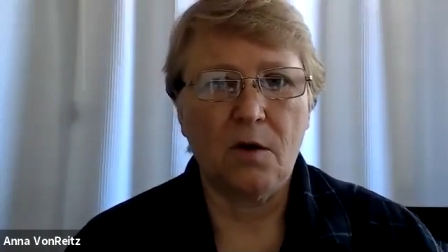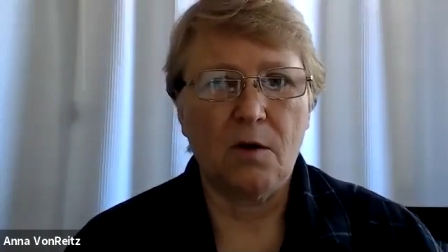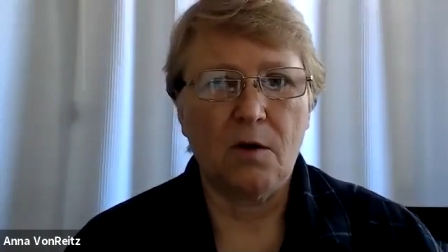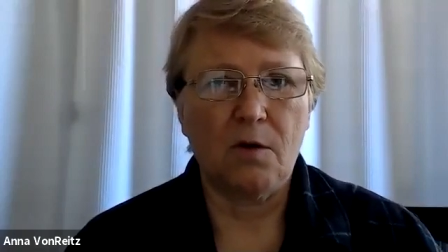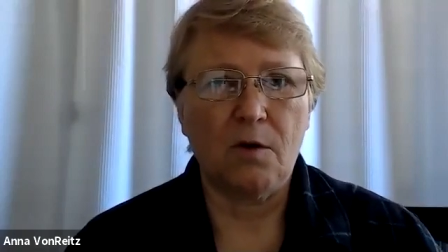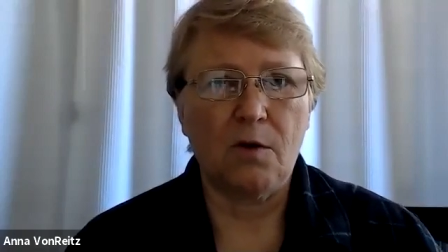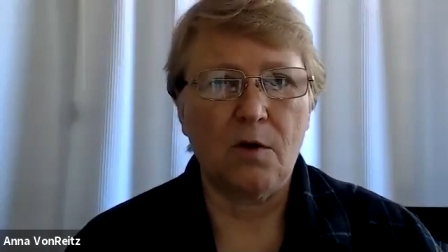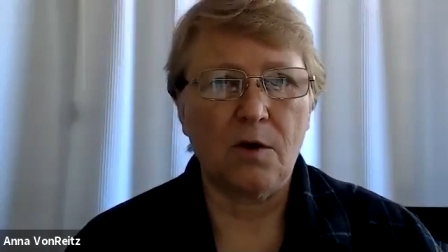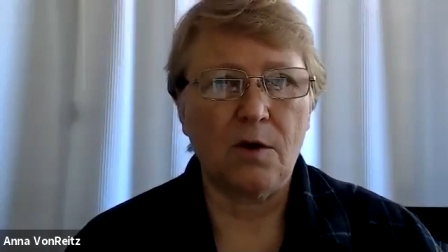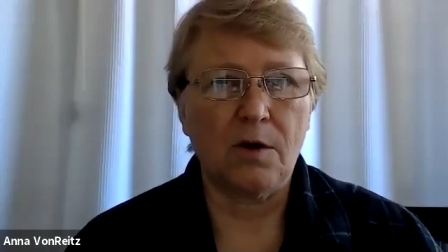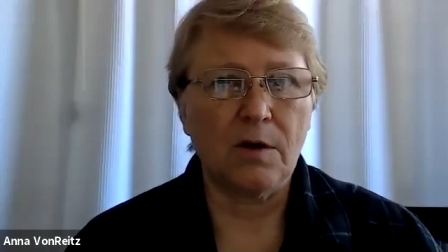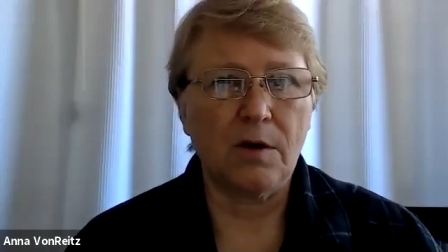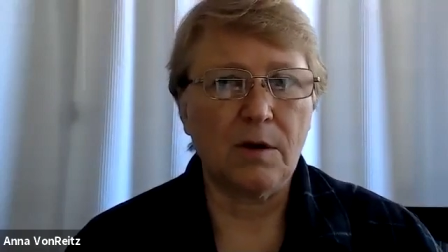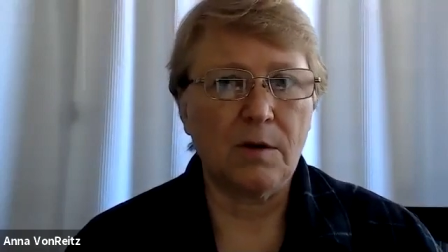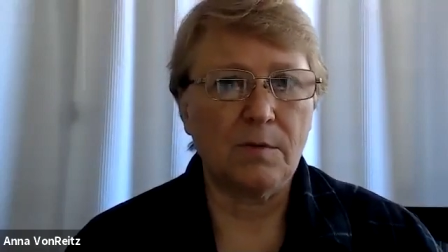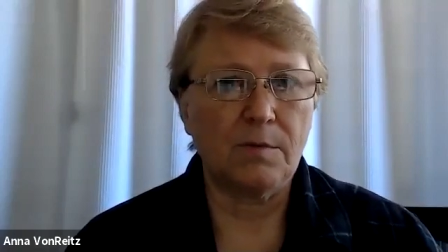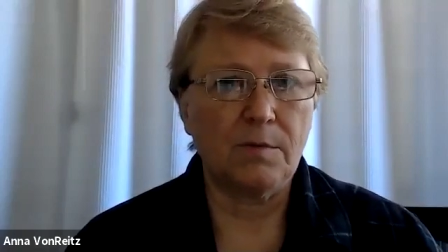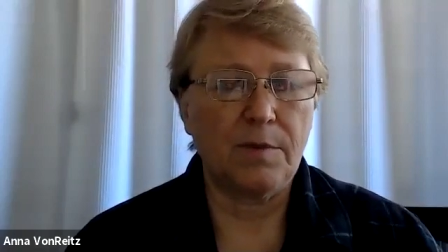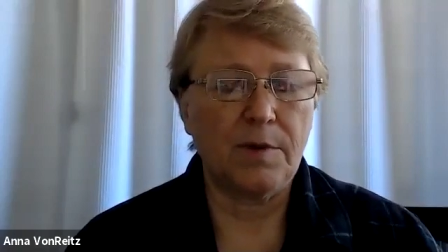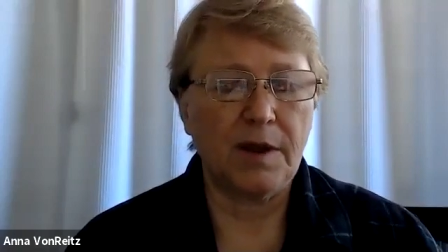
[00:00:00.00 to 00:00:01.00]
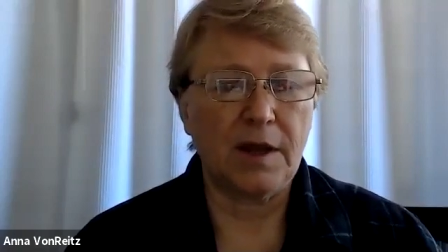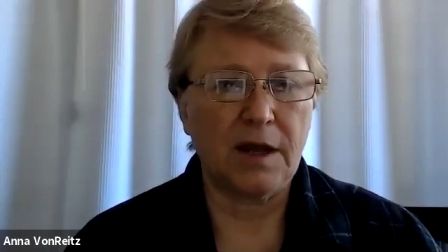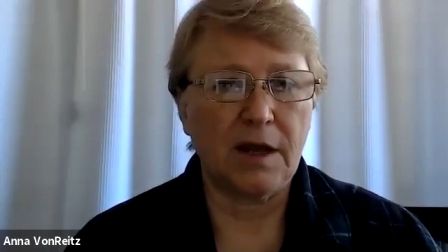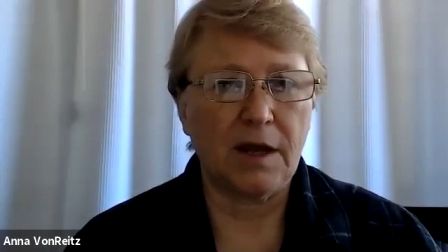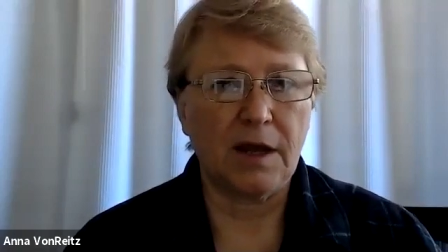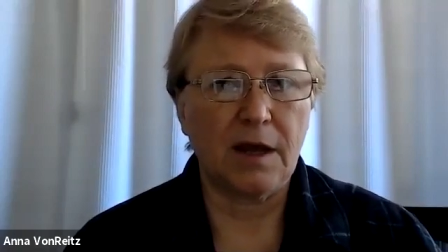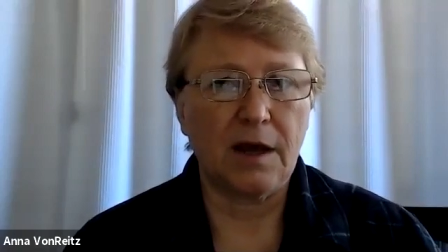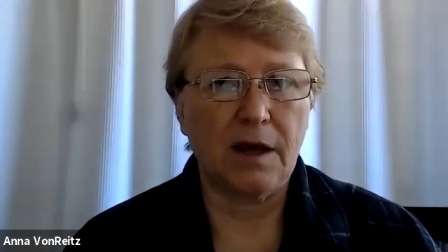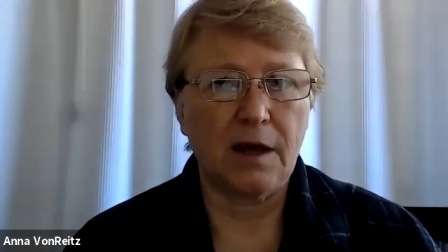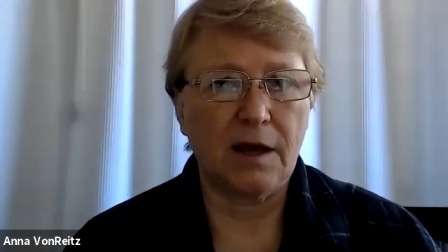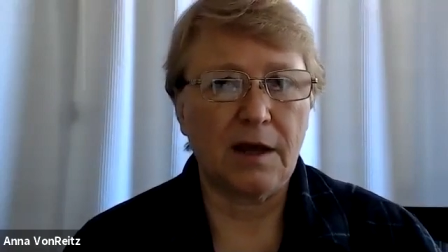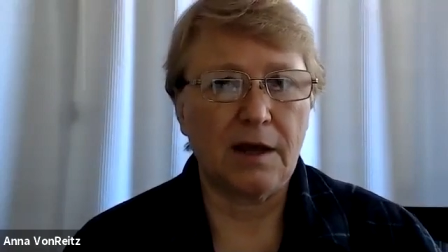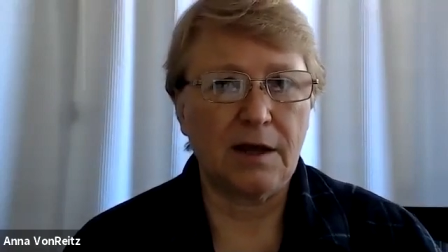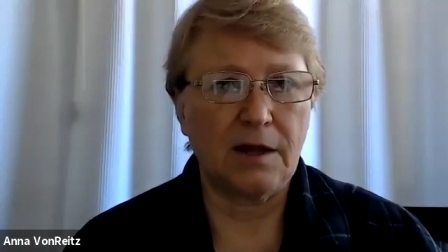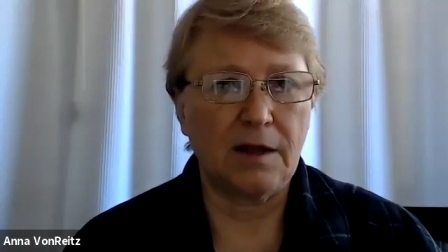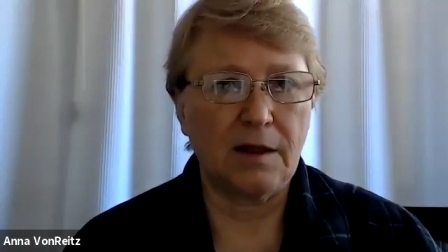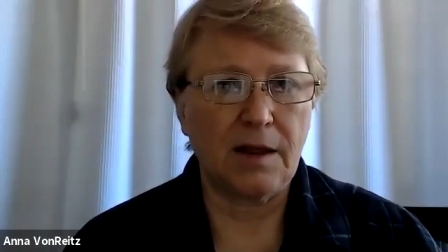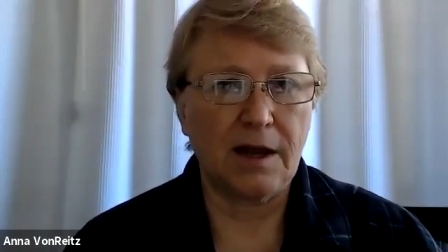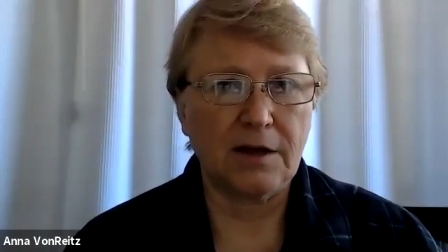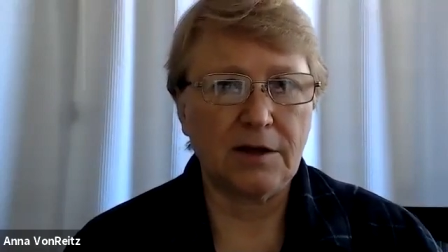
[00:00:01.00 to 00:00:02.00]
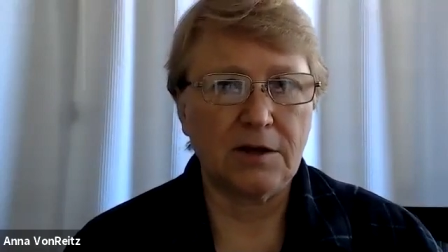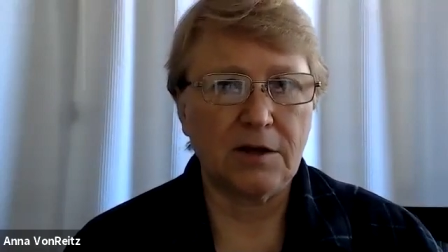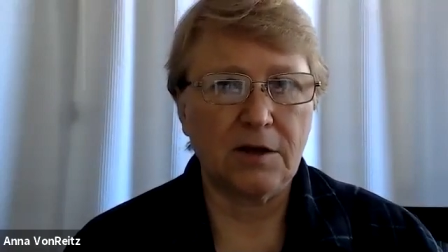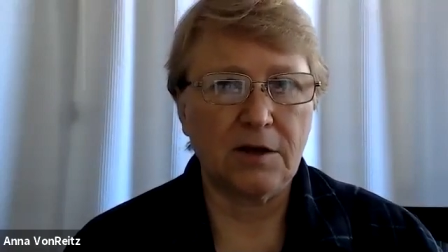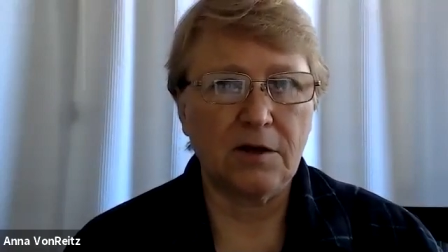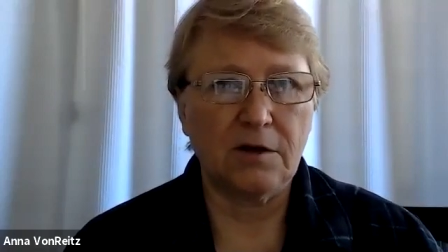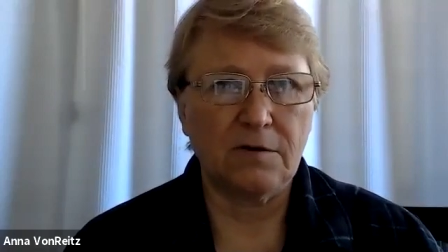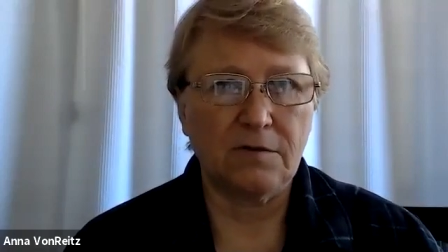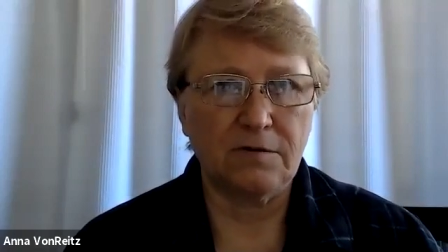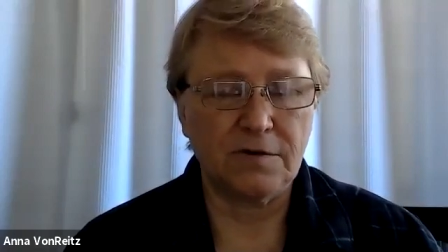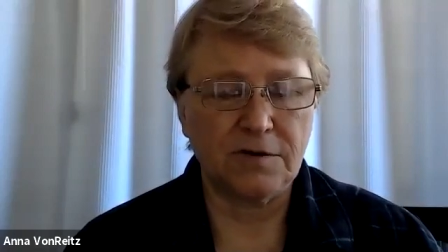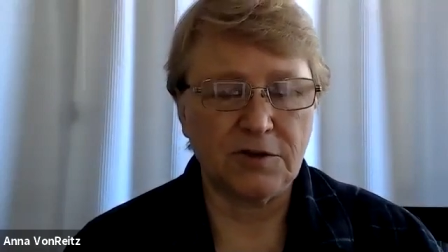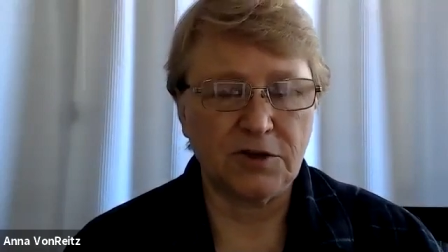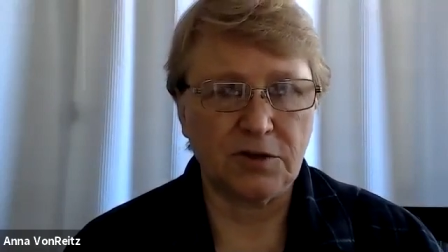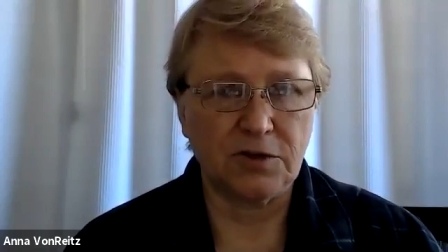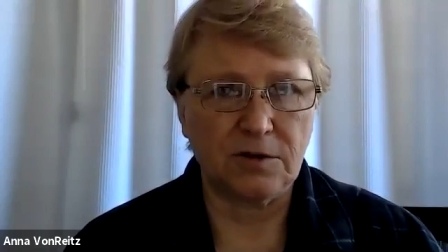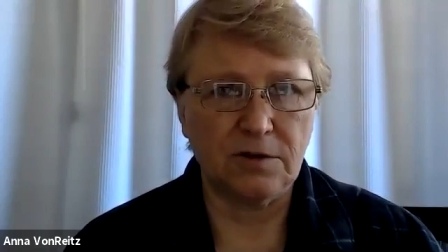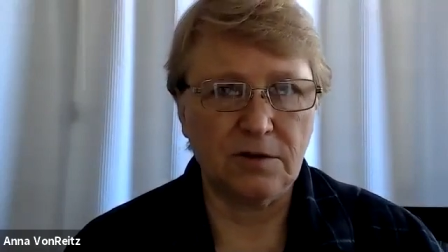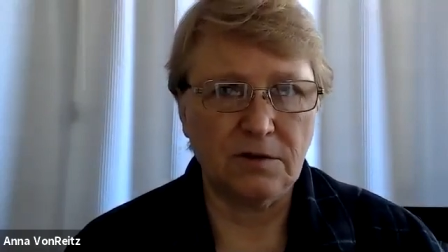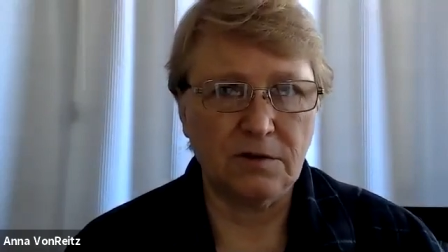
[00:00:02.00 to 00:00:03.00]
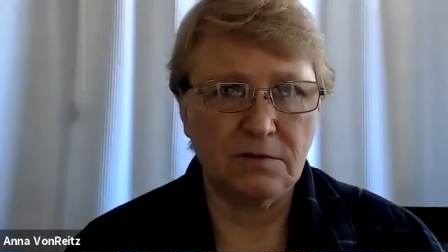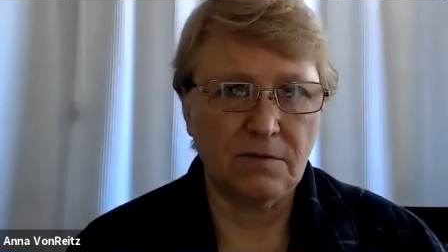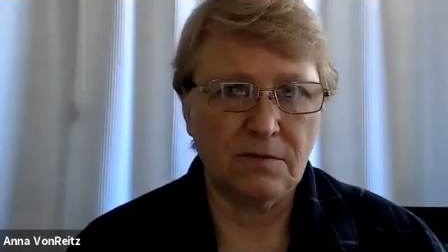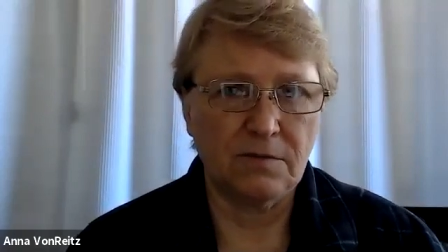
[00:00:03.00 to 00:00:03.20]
or being an elected official,